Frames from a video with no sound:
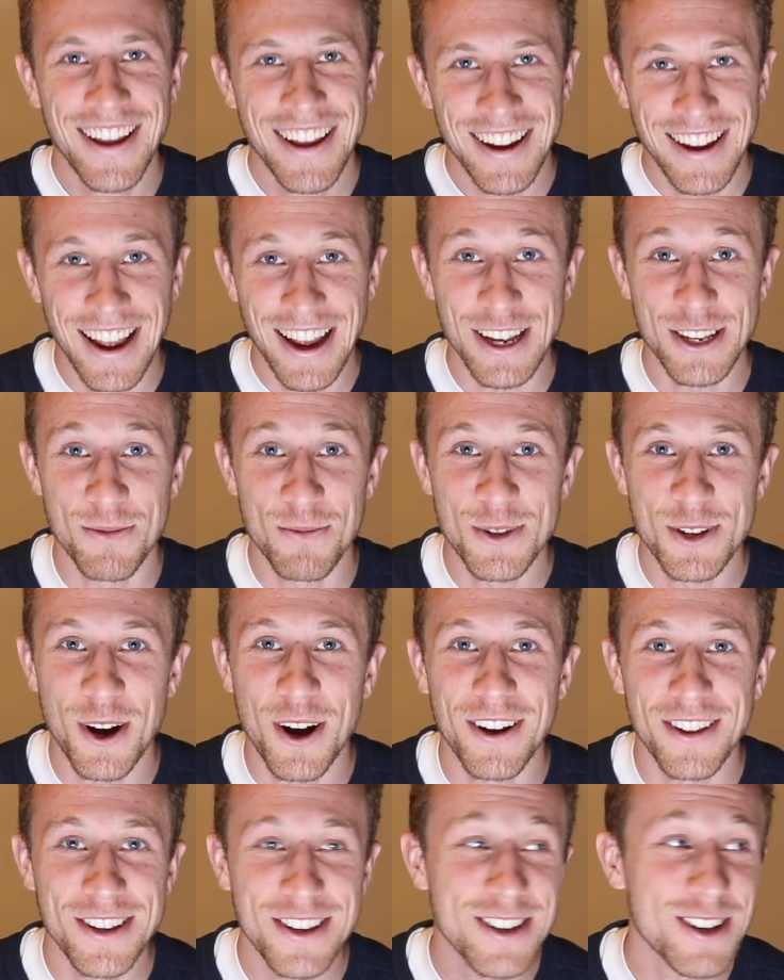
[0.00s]
Guys, I'm
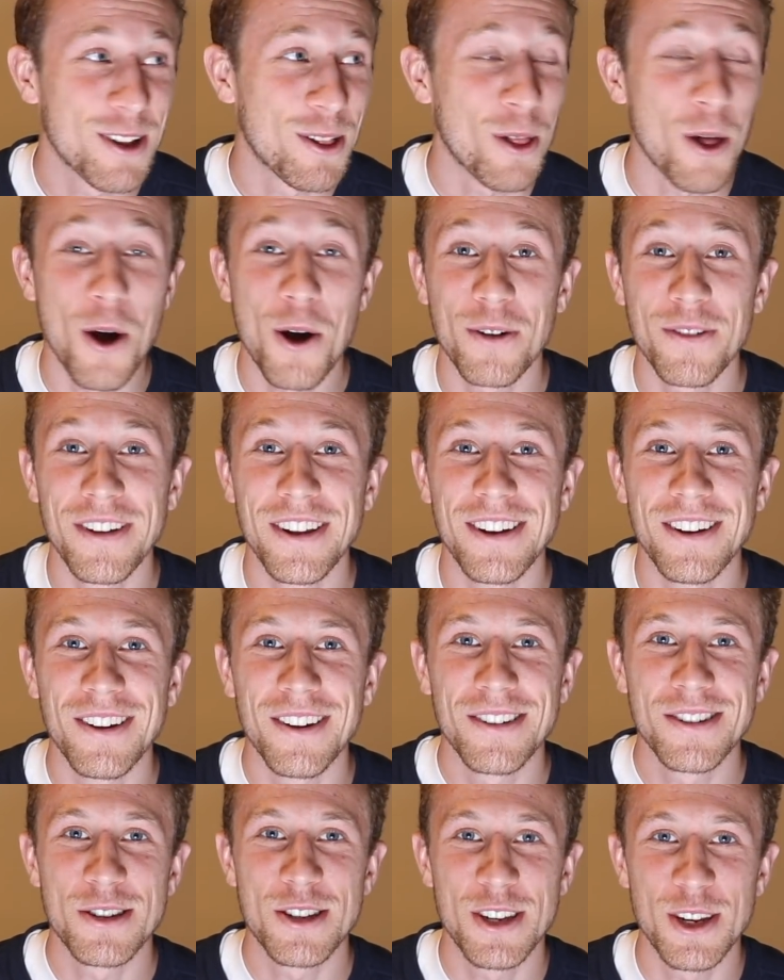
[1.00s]
sorry, this is a long
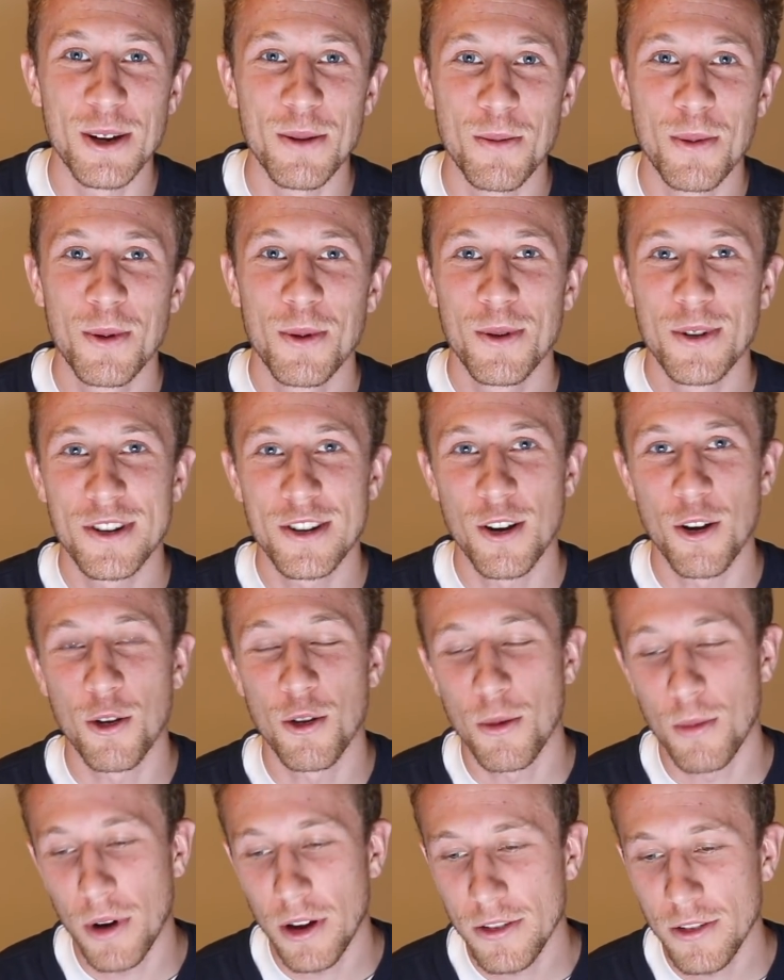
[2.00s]
video, it's deep. So
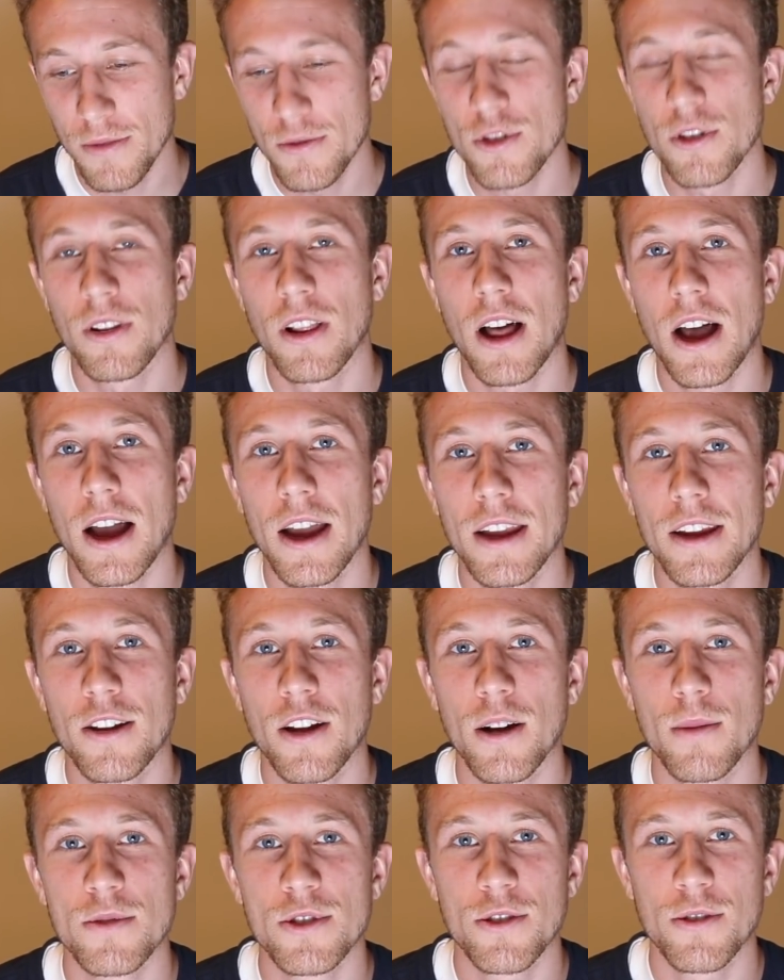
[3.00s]
the month of July
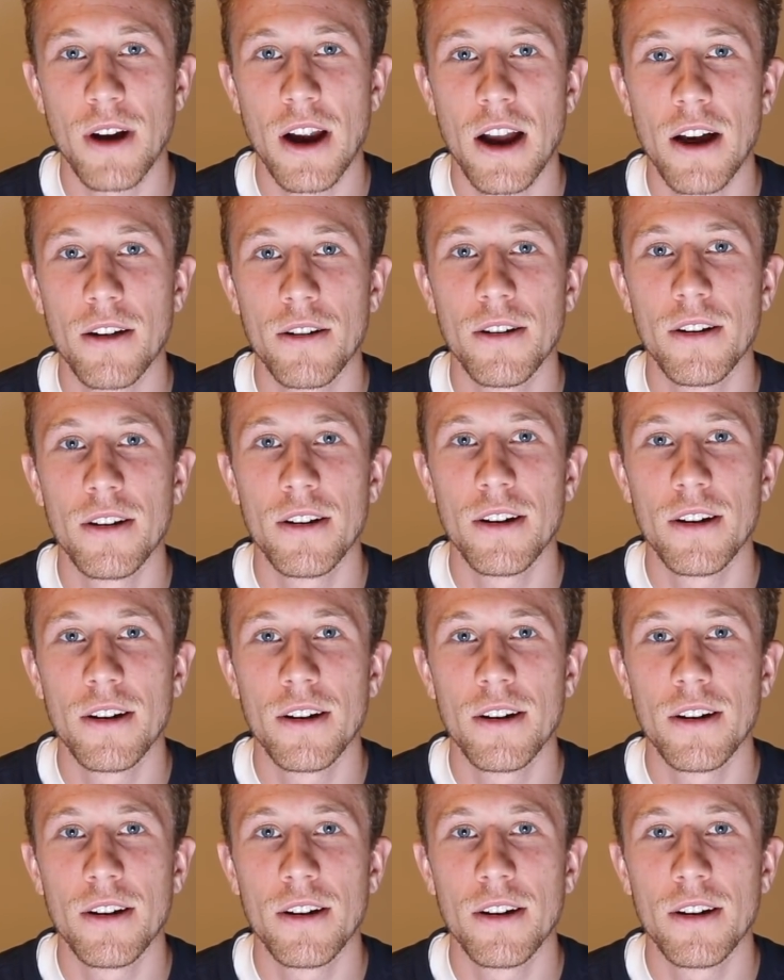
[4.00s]
comes around